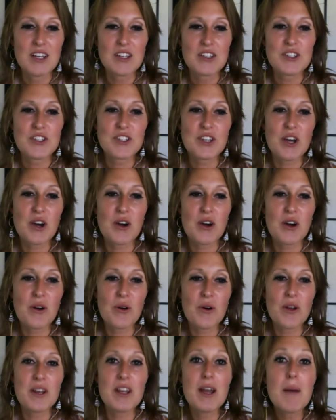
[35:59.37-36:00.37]

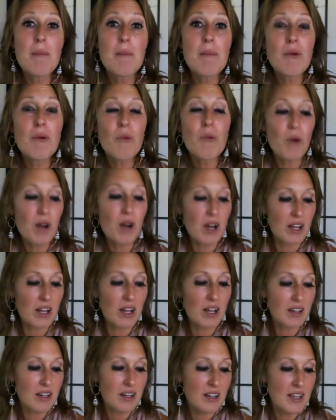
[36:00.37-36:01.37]
So, number
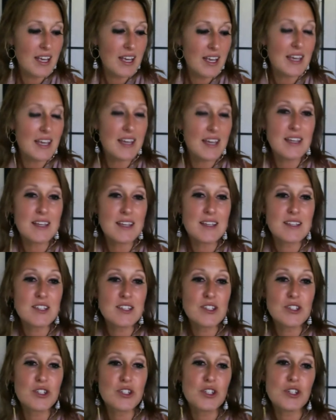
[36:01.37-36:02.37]
one
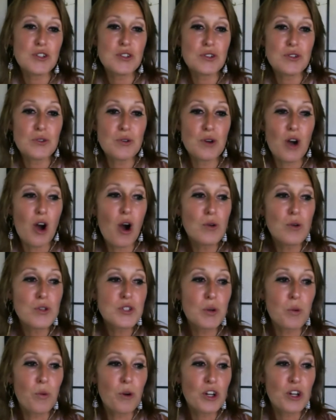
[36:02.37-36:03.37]
is to
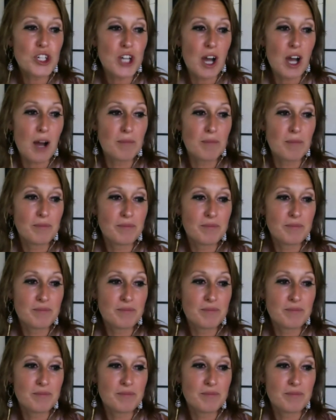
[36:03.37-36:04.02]
host a workshop.